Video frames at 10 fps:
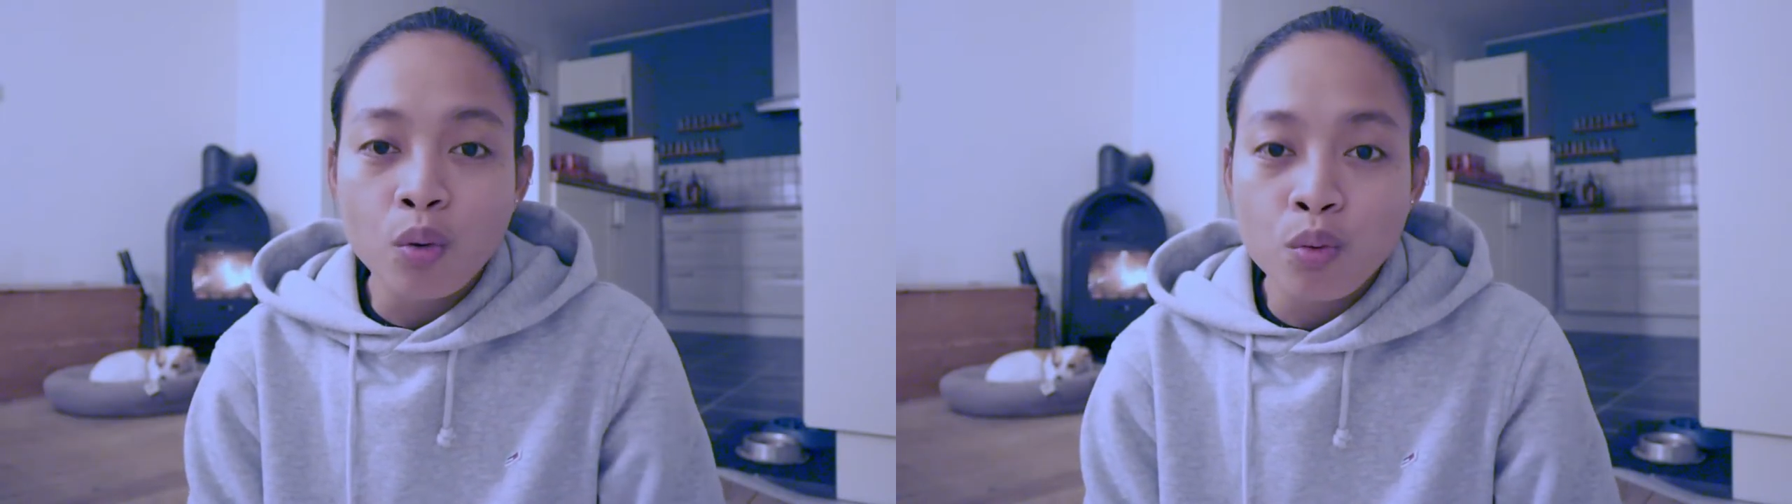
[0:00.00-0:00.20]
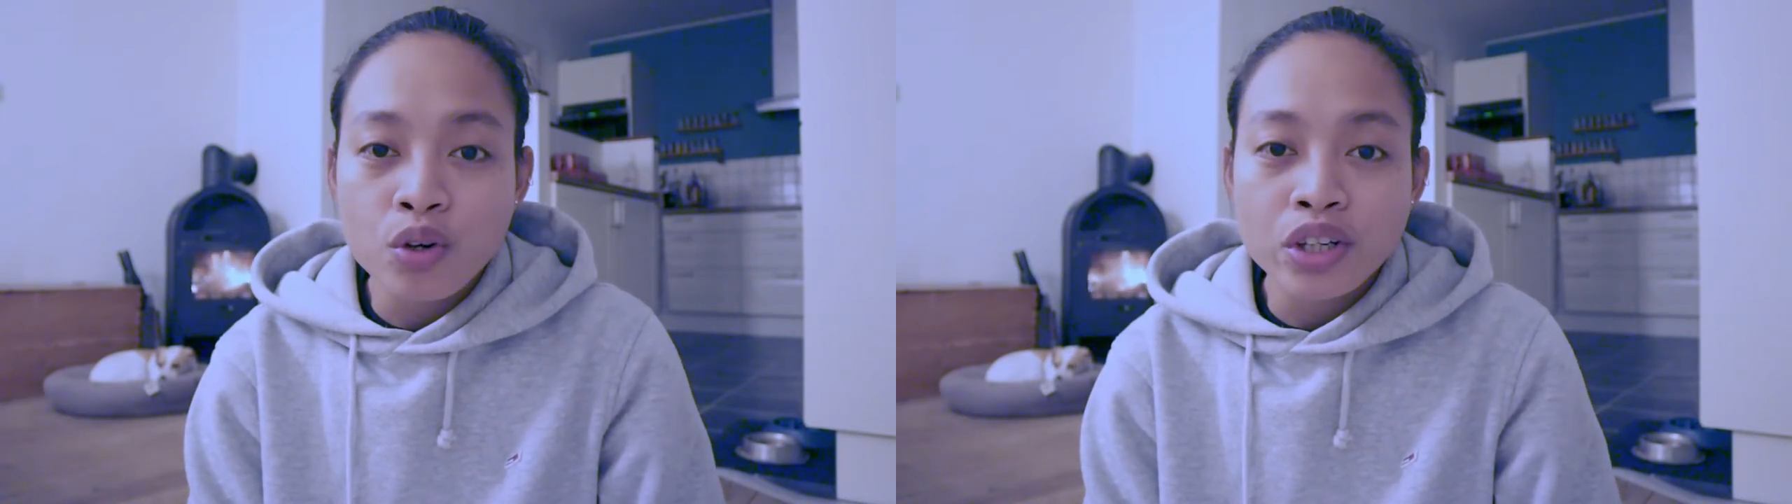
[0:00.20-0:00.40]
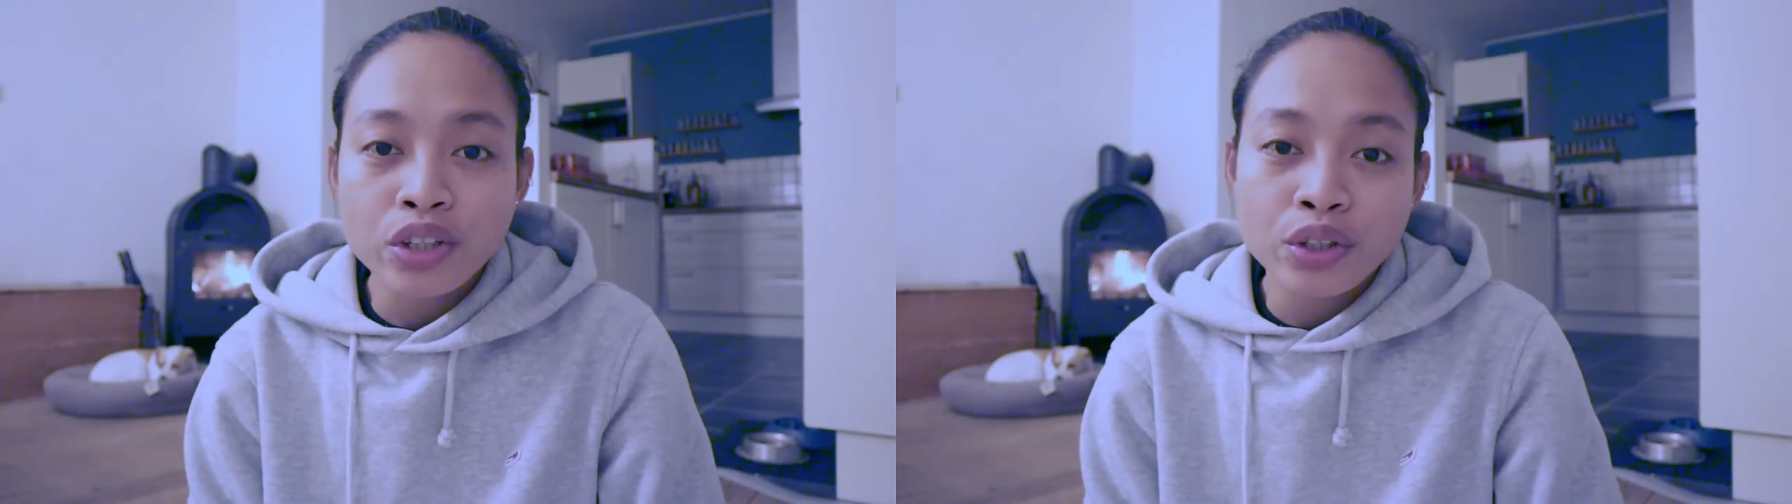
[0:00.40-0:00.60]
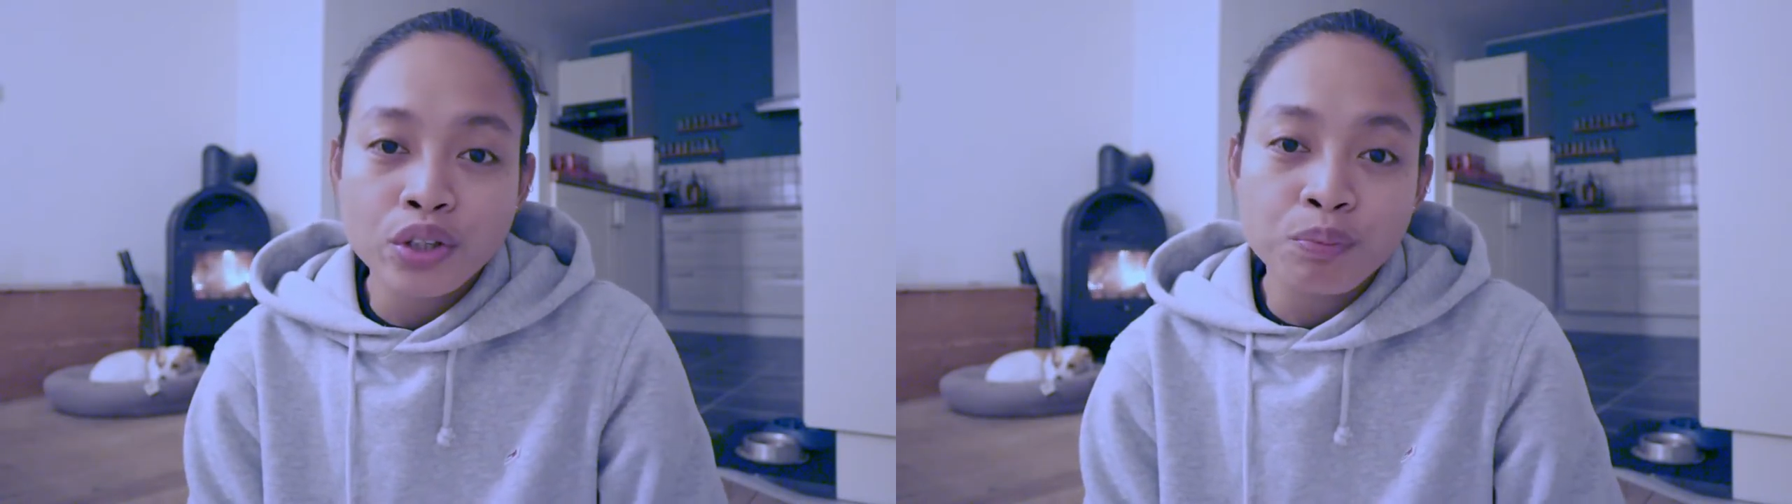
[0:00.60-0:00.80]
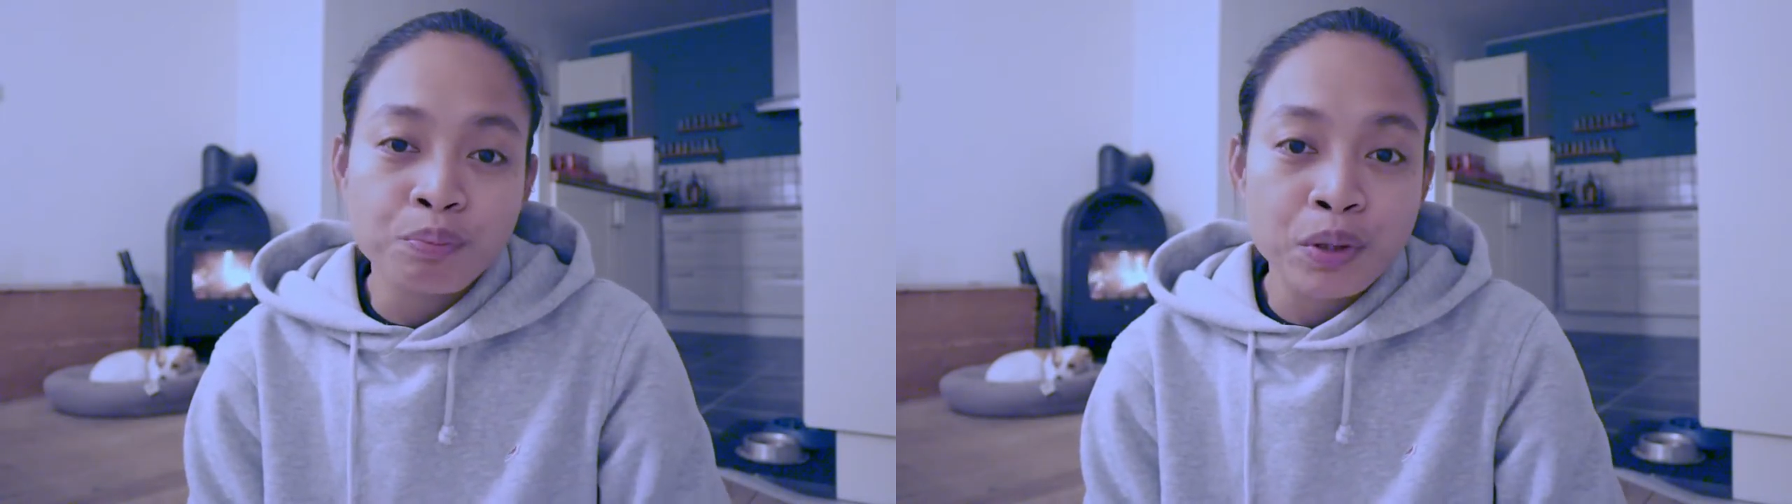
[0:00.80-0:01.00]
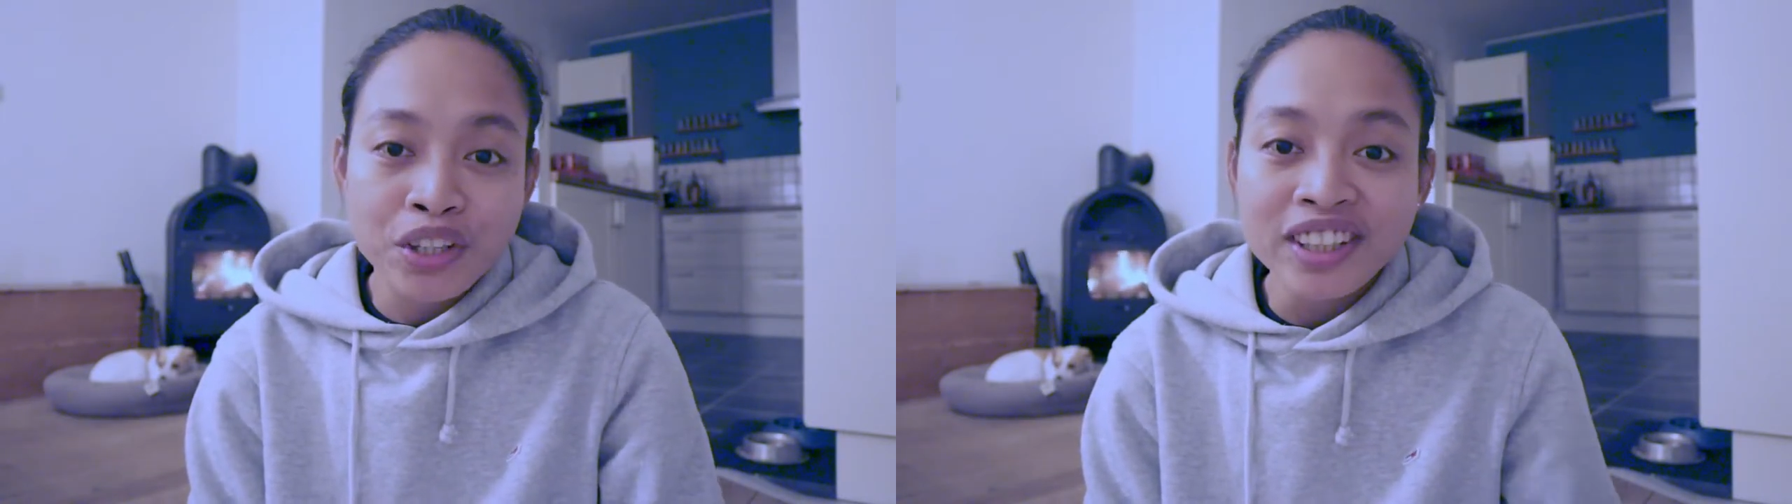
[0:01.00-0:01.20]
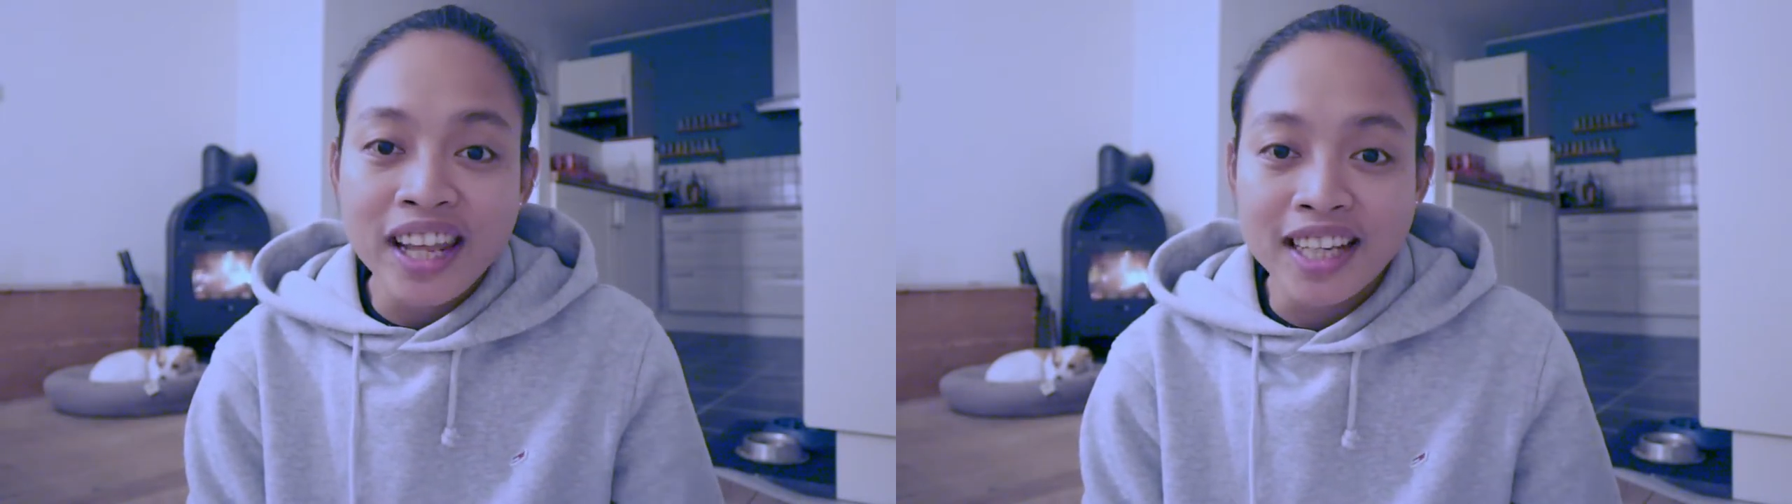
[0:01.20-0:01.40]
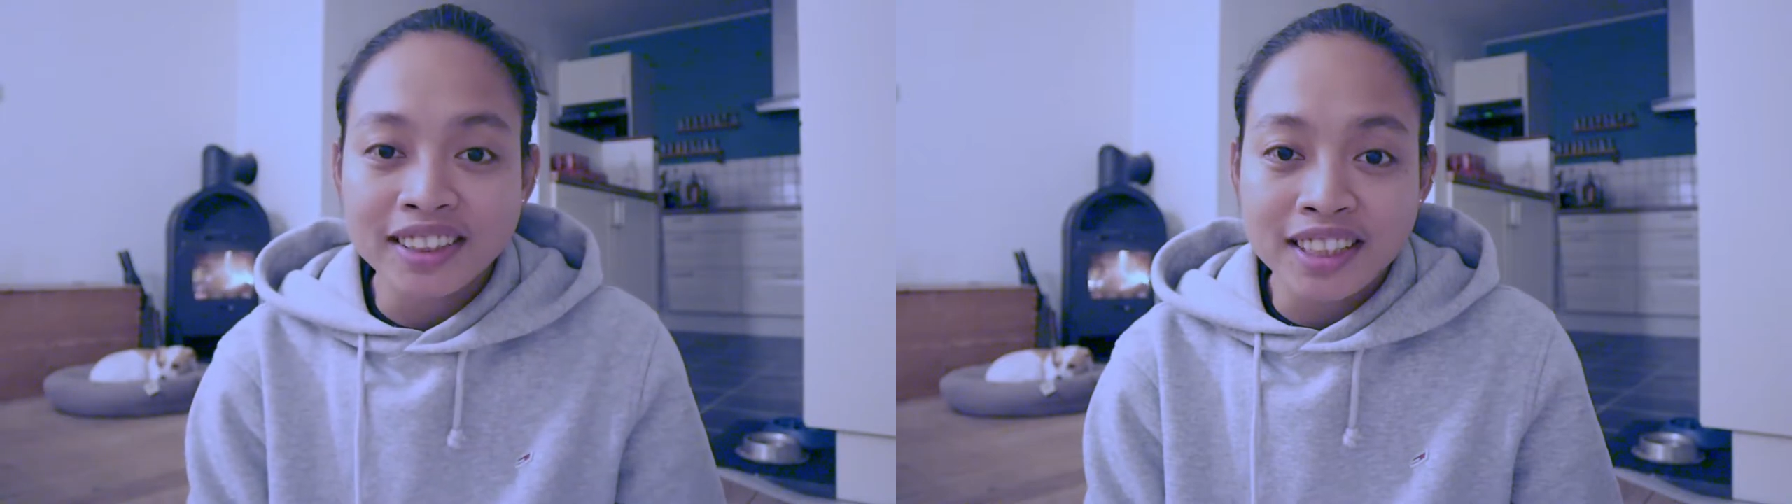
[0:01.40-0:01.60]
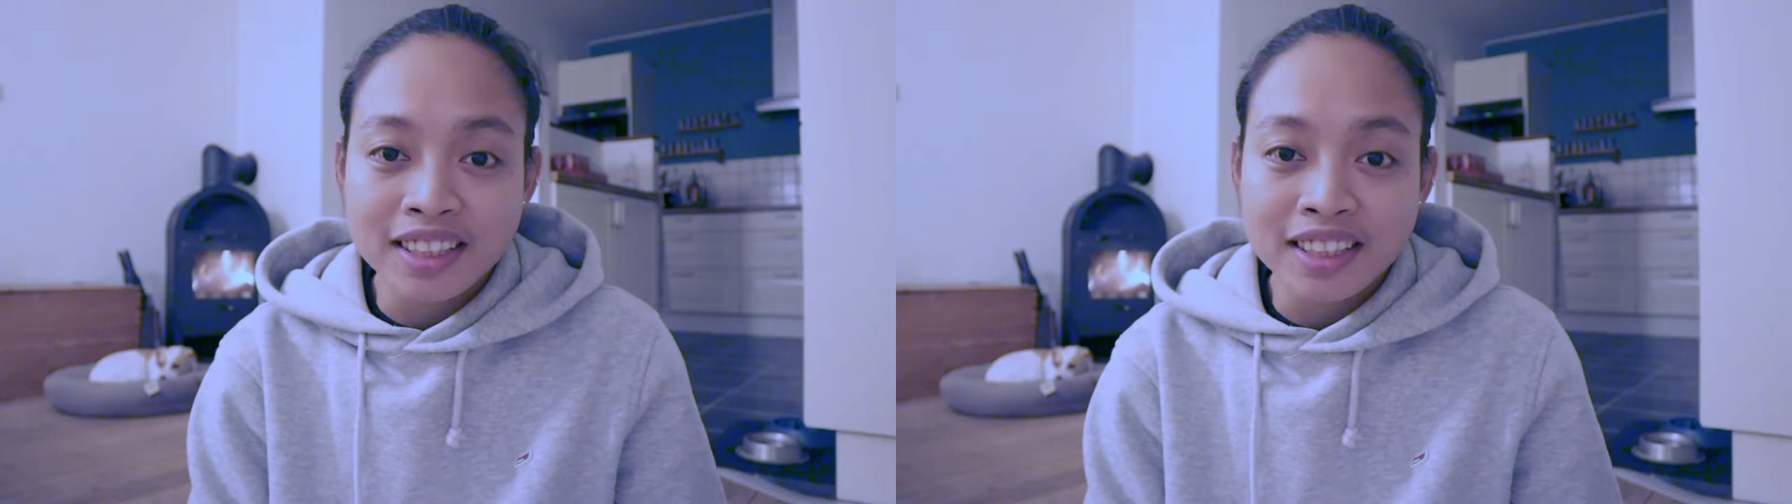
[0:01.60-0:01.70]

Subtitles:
or birthdays